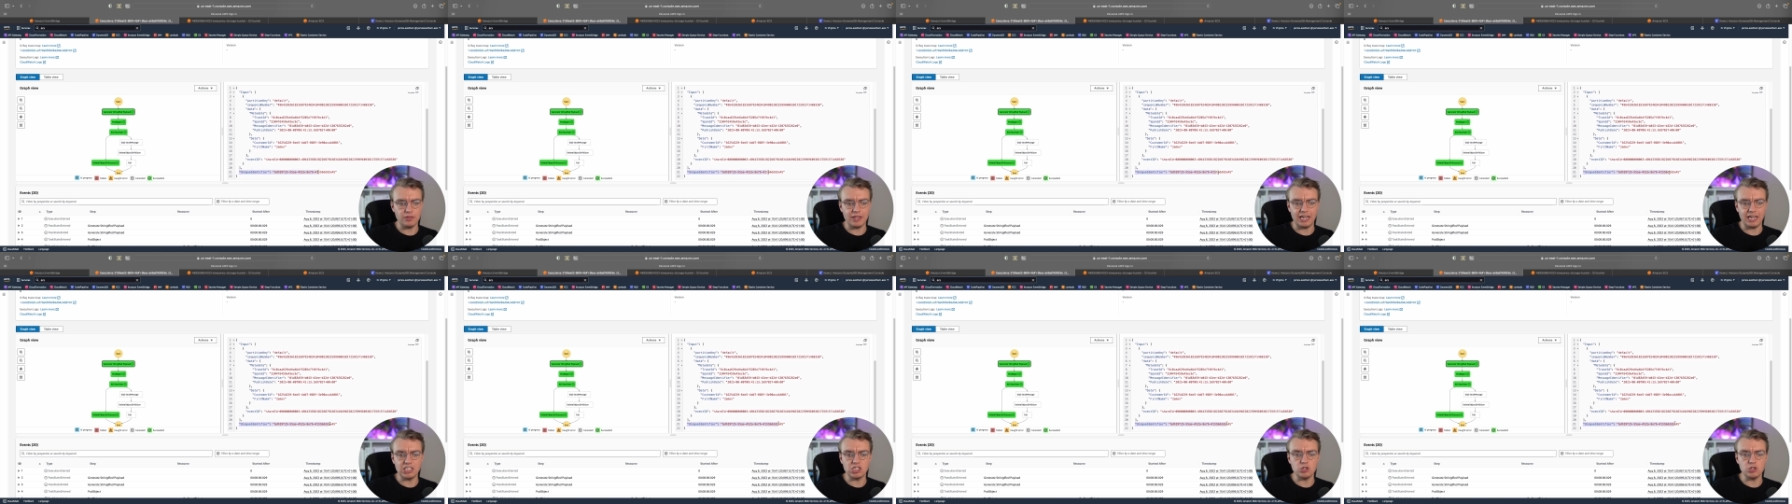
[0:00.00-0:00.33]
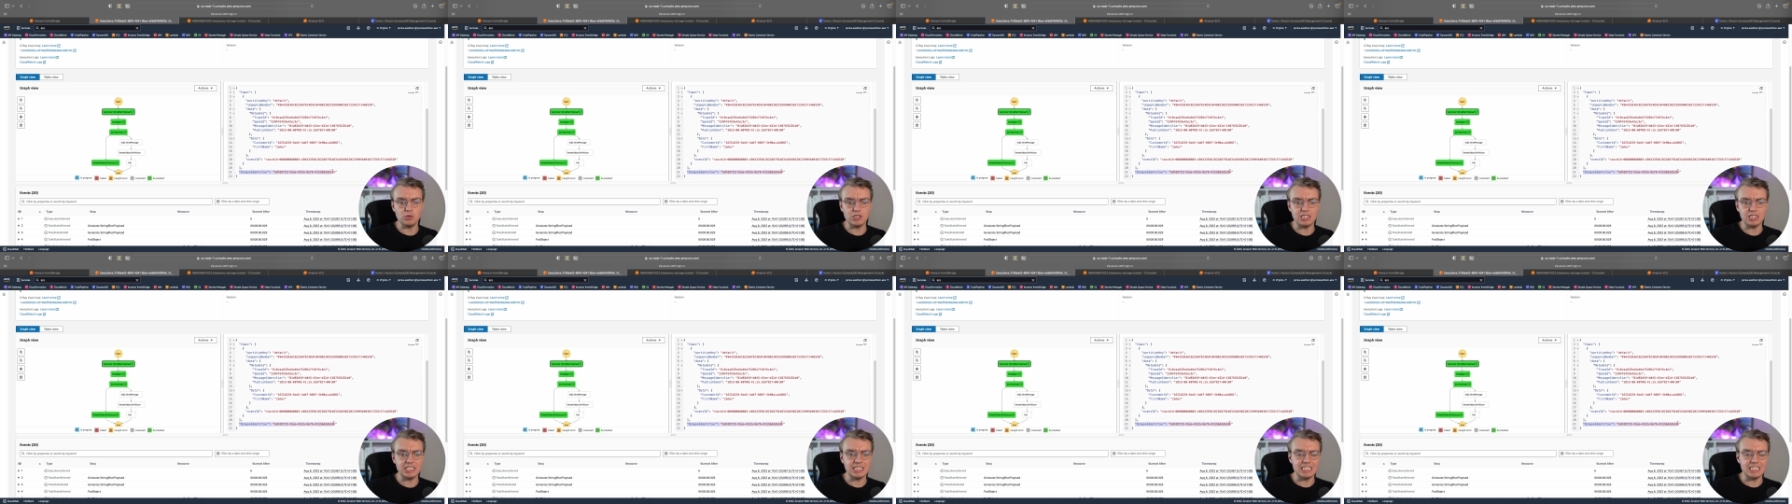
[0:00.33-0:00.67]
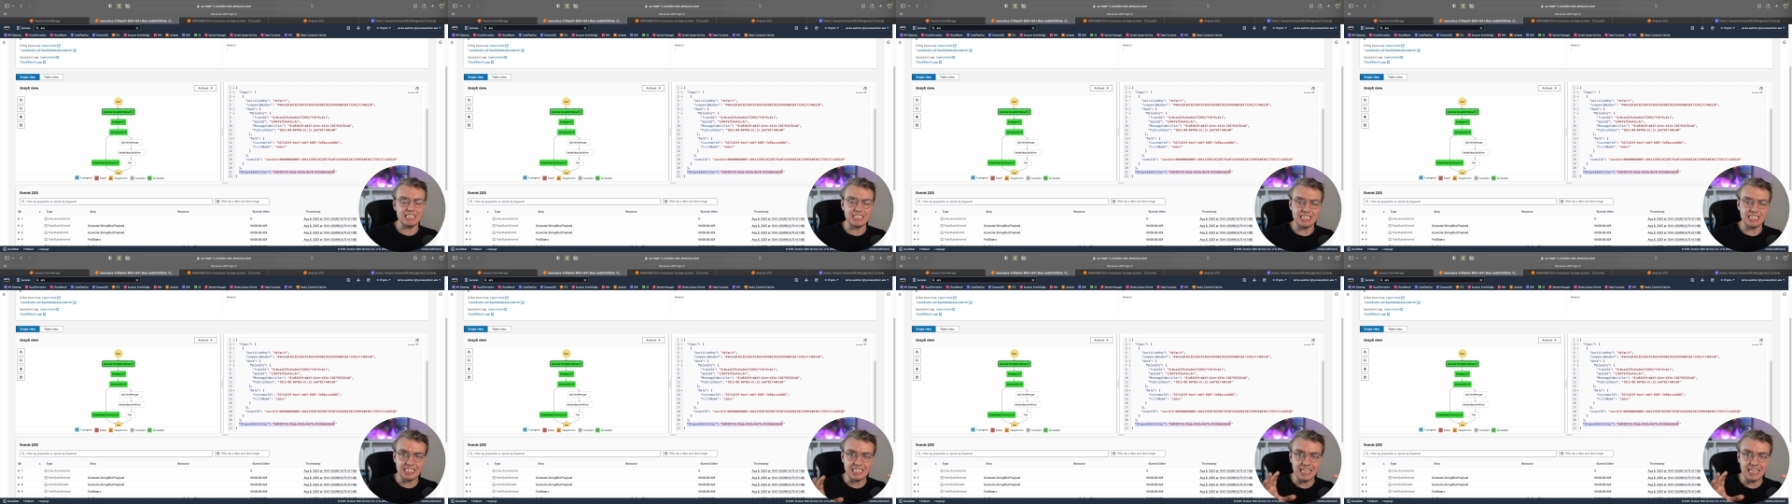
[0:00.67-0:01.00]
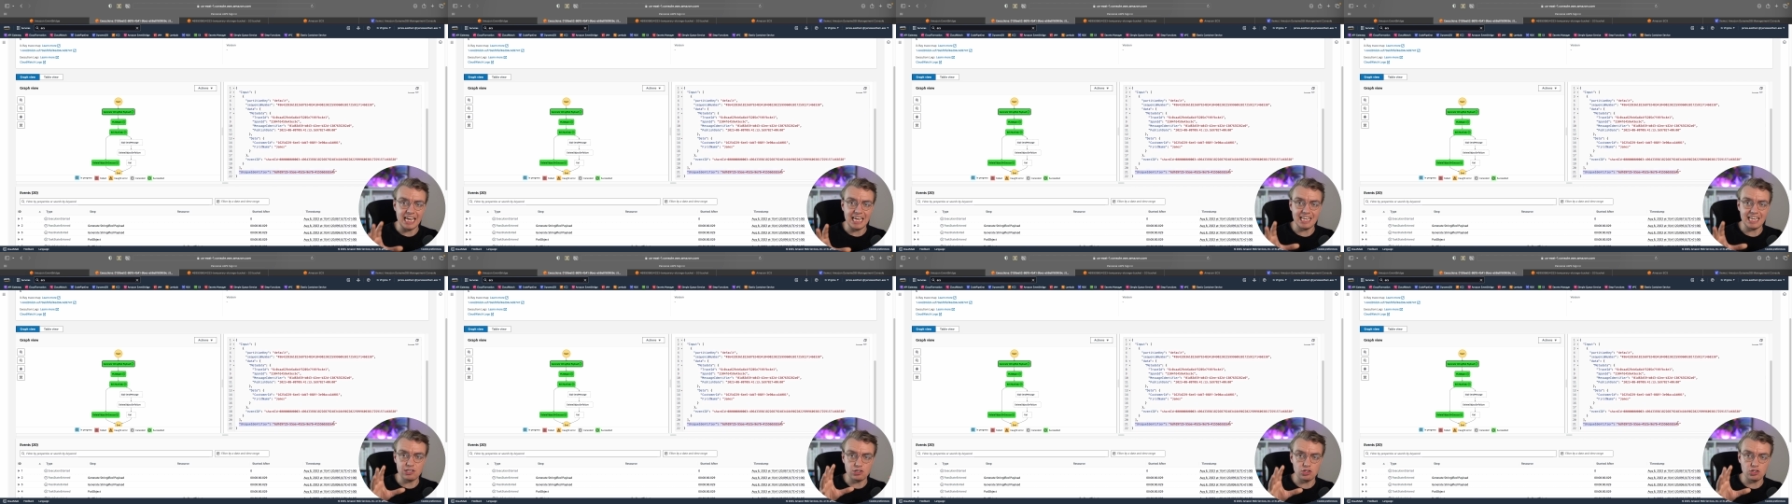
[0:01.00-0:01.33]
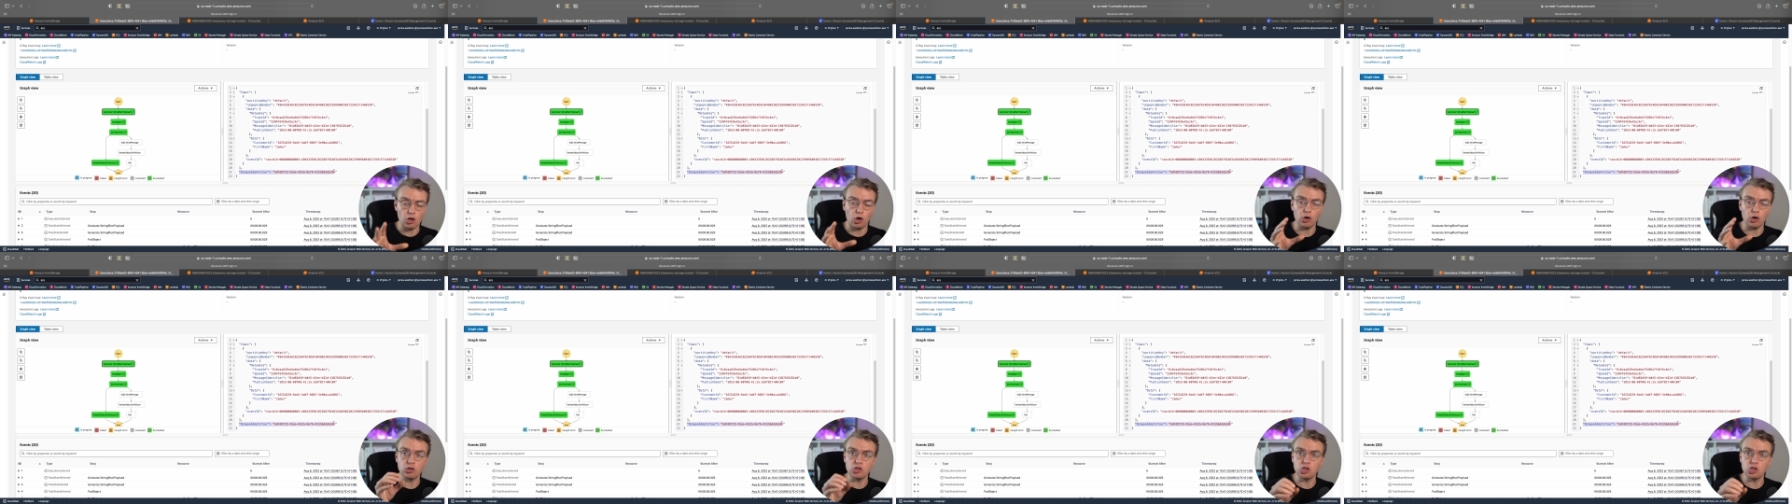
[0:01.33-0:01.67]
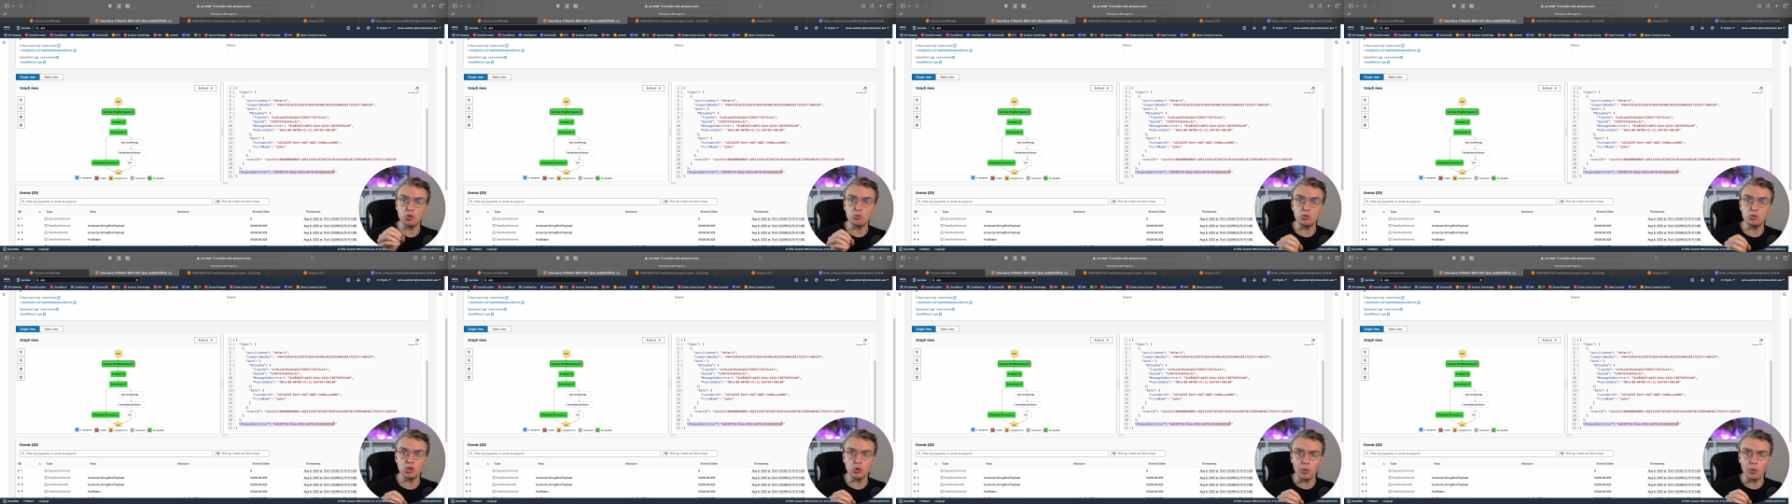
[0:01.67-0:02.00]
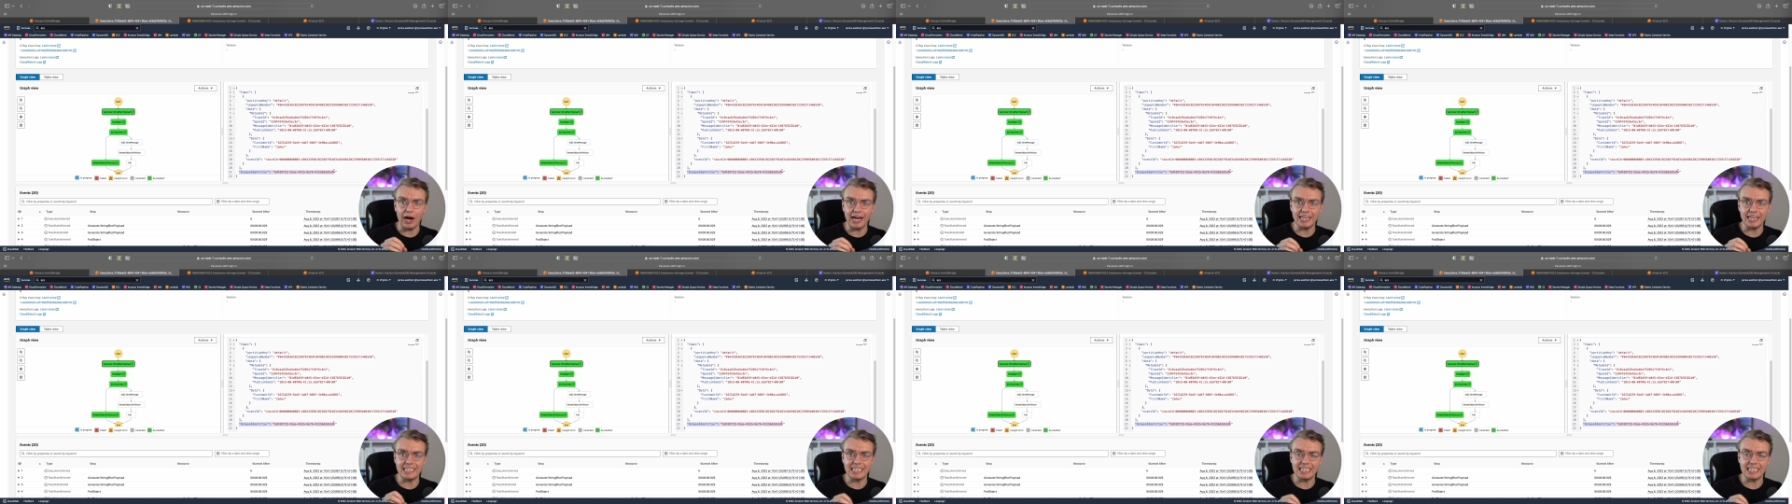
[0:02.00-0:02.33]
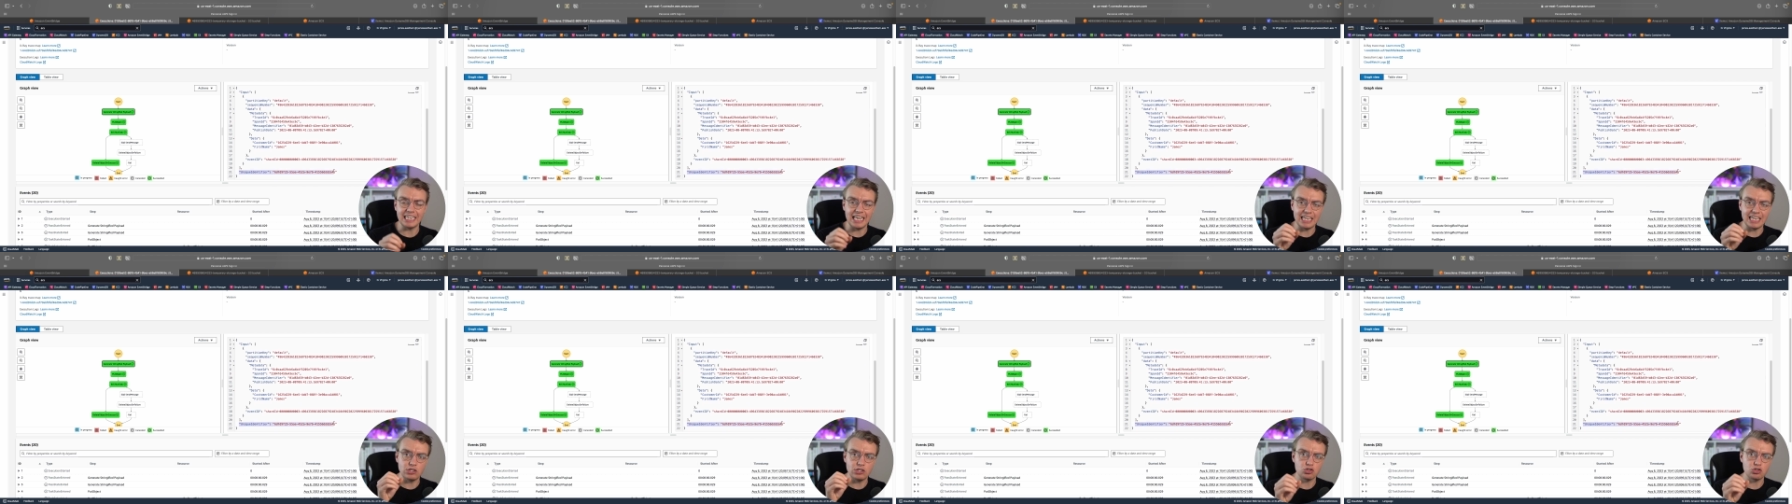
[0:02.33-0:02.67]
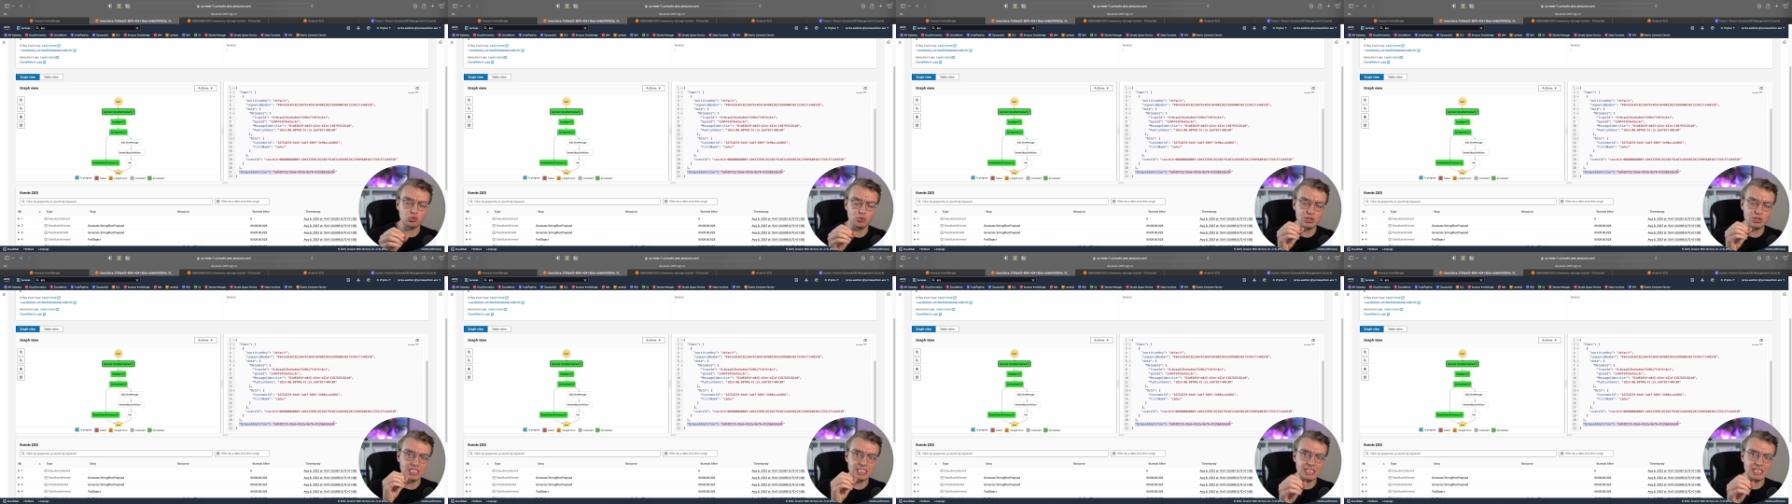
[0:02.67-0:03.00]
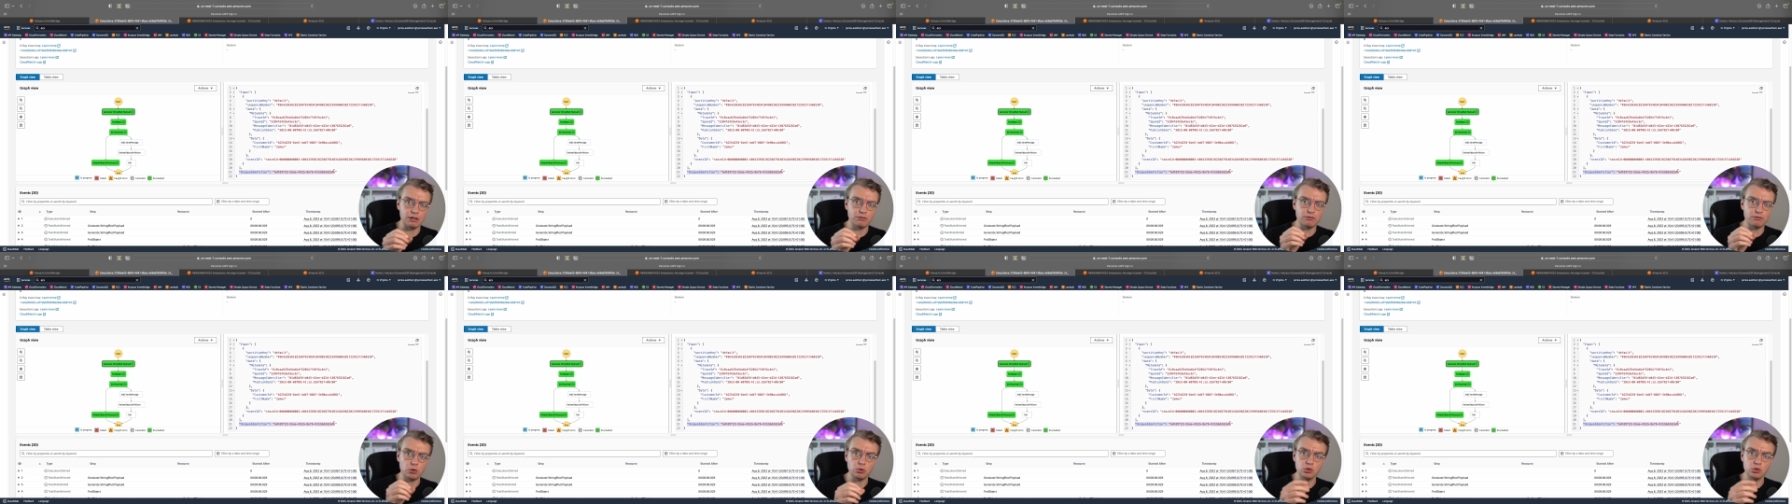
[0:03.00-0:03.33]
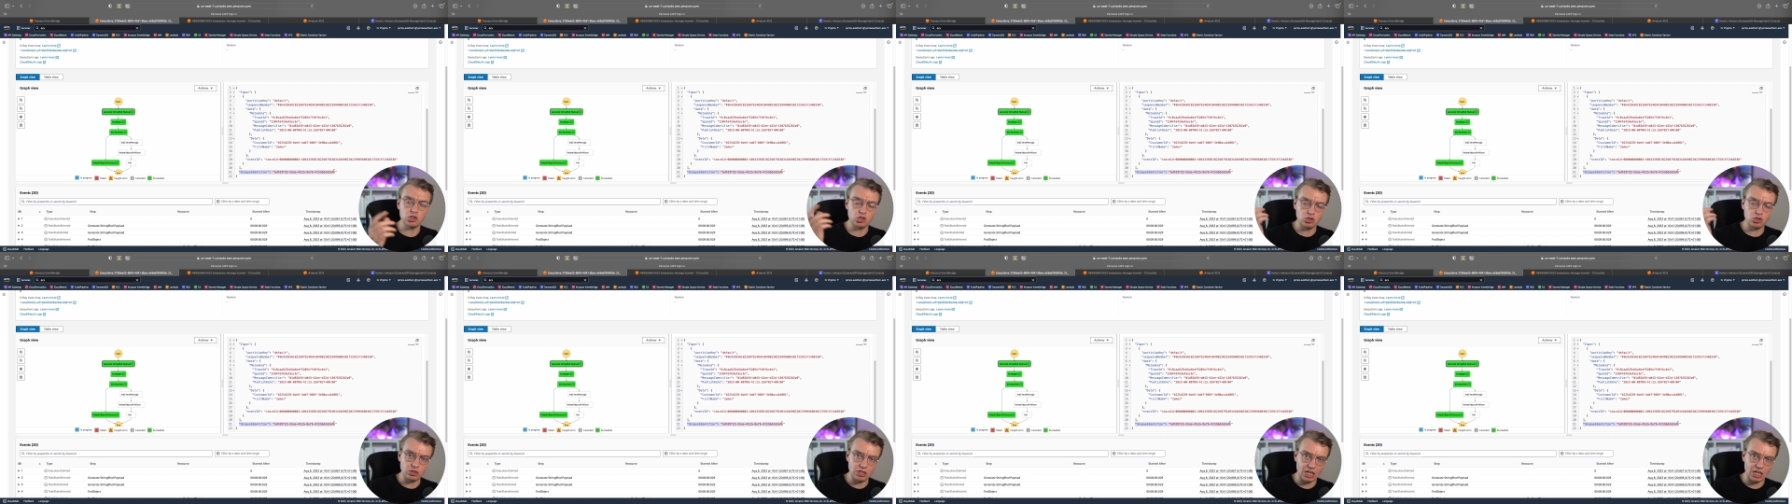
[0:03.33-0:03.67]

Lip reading: That uses the states.uuid intrinsic function.